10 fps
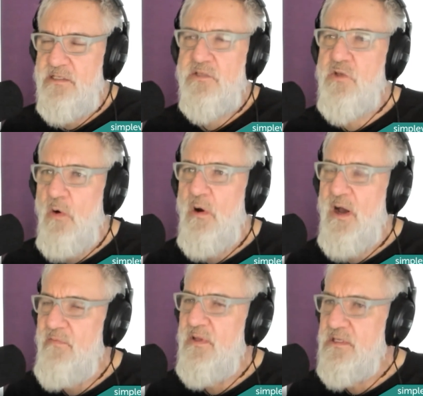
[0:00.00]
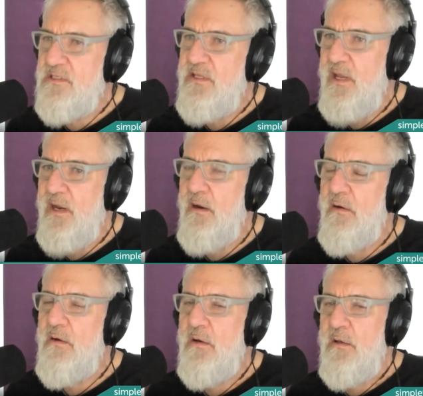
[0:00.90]
so obvious
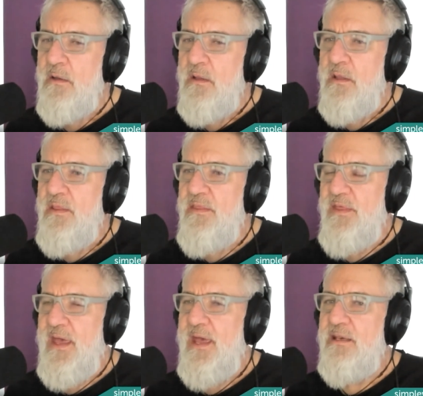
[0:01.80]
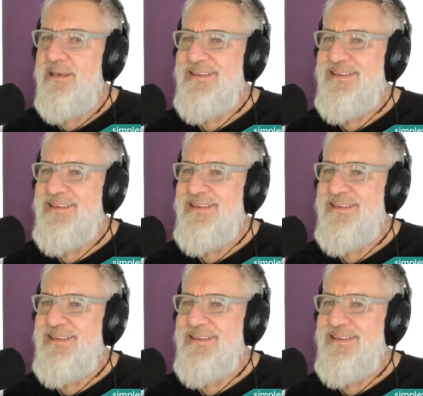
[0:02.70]
there that